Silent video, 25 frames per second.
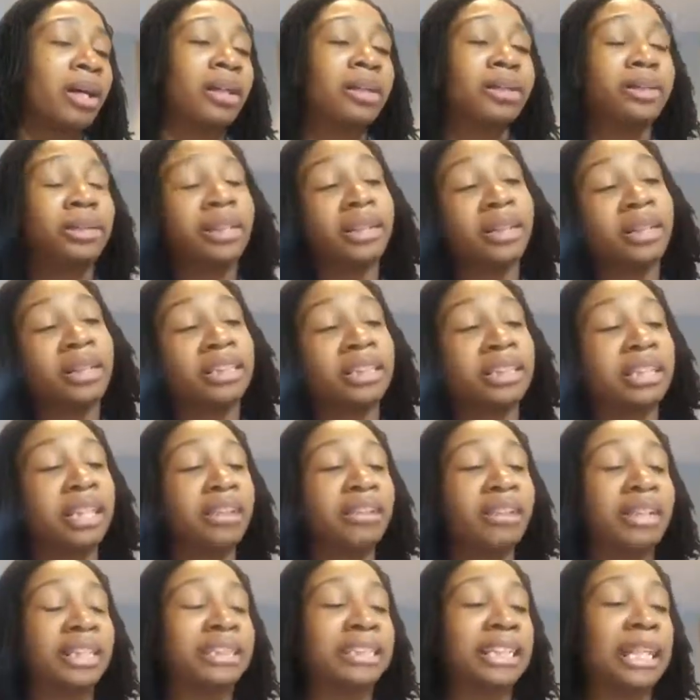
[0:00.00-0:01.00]
there's
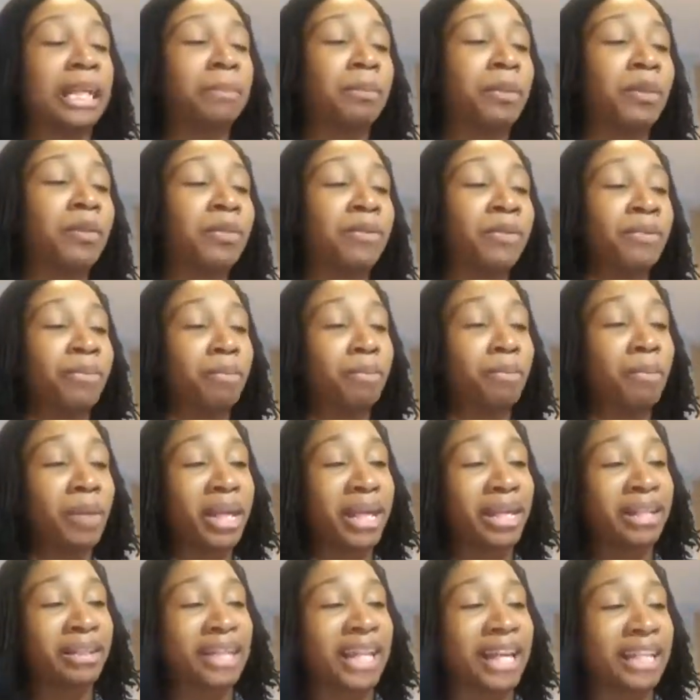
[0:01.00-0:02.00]
another example
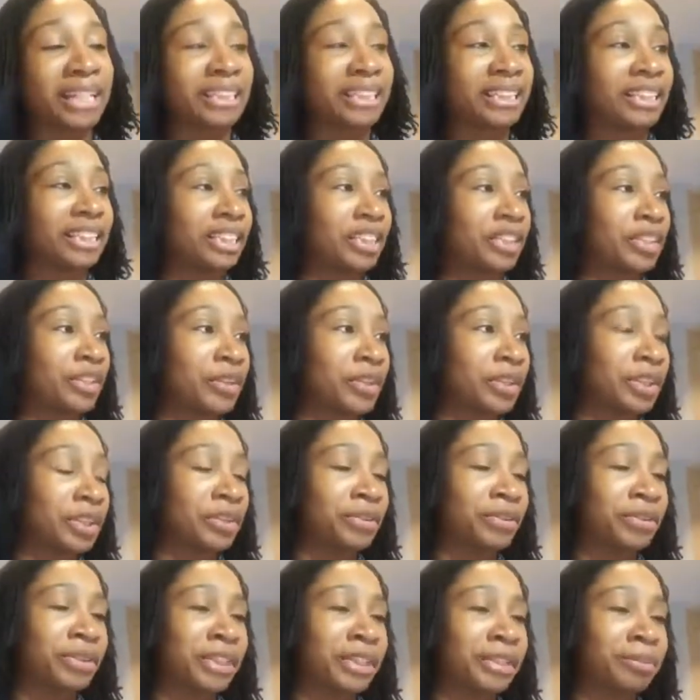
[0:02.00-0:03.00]
in Exodus
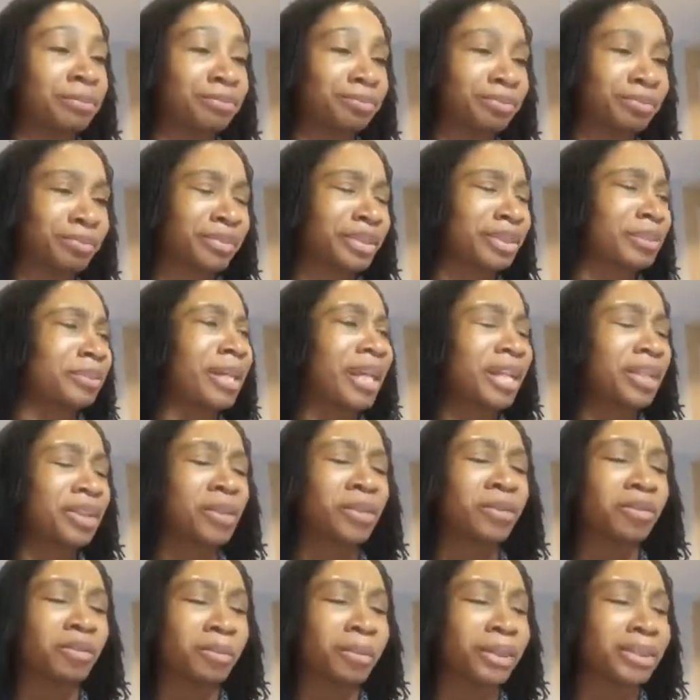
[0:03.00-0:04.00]
33. I kind of
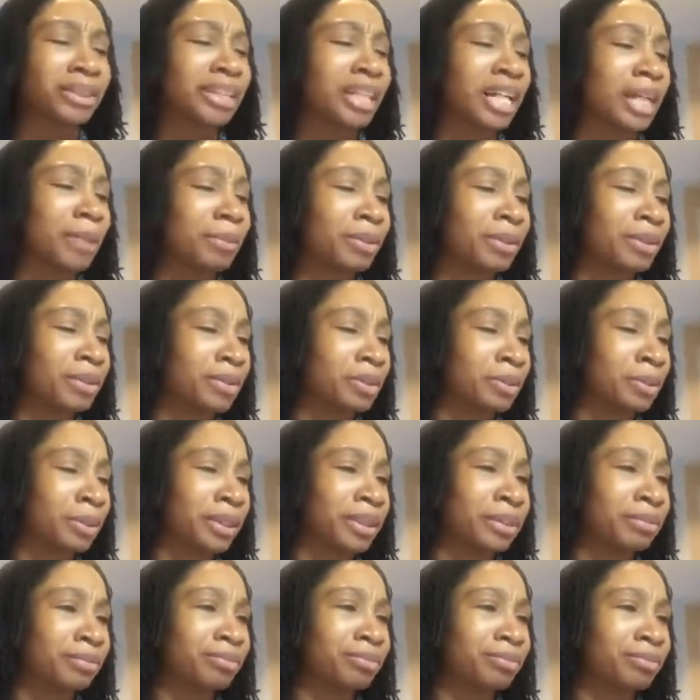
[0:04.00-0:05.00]
go over my time a little
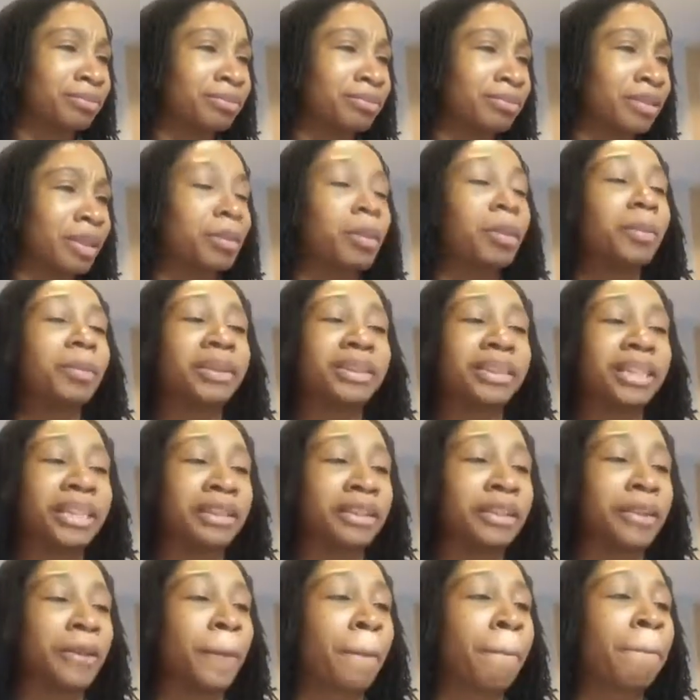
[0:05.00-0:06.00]
bit. I'm almost
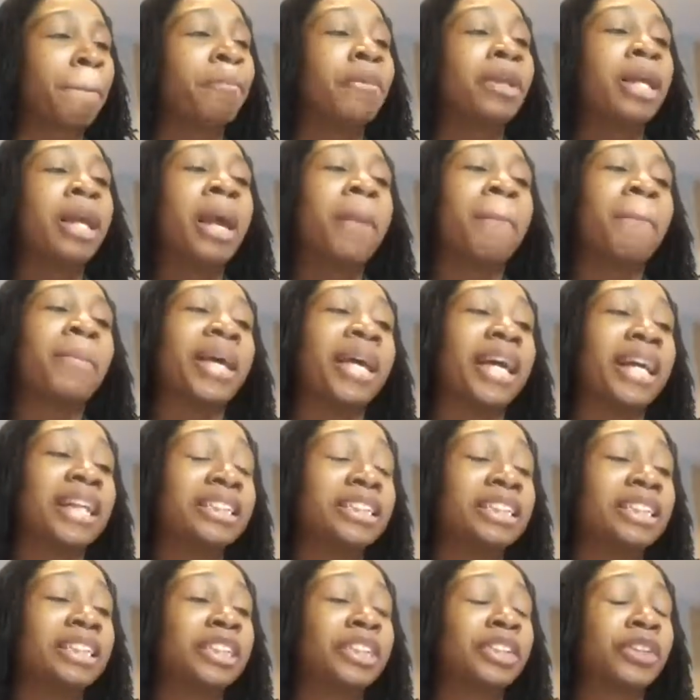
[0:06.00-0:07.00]
done though. But
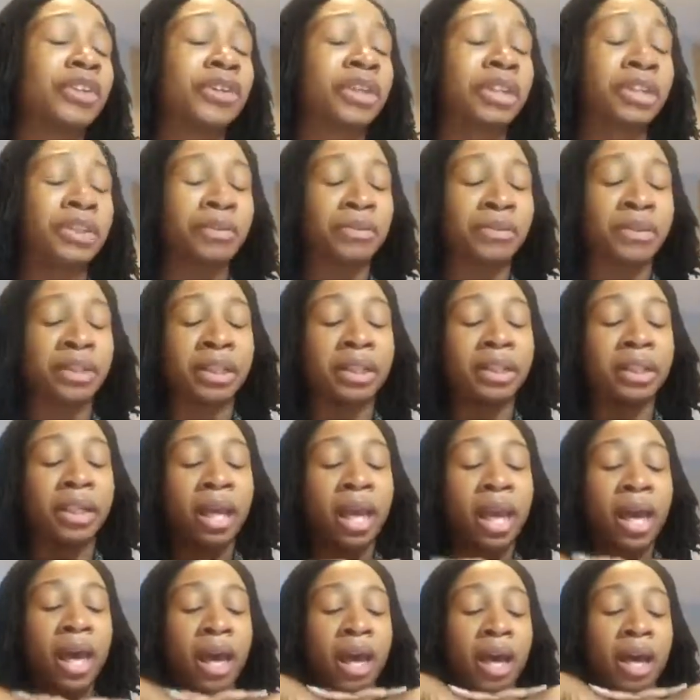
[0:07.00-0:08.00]
Exodus 33,
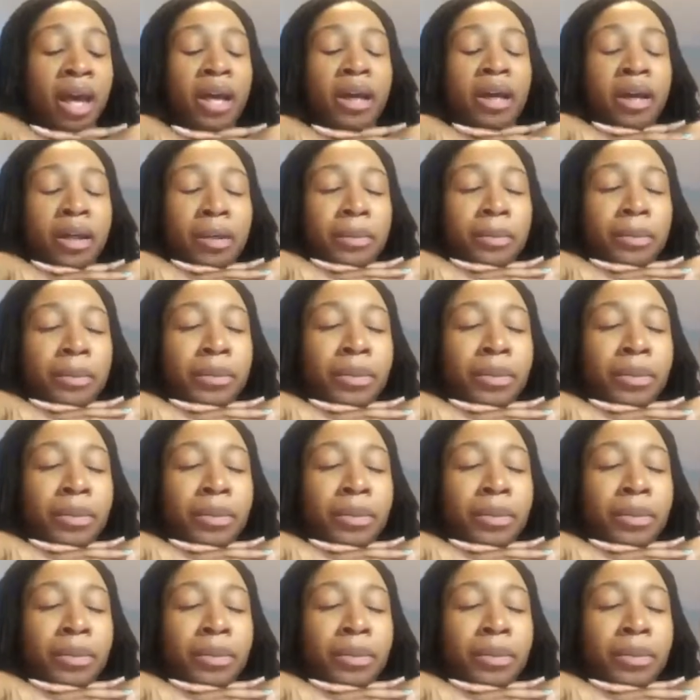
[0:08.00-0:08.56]
God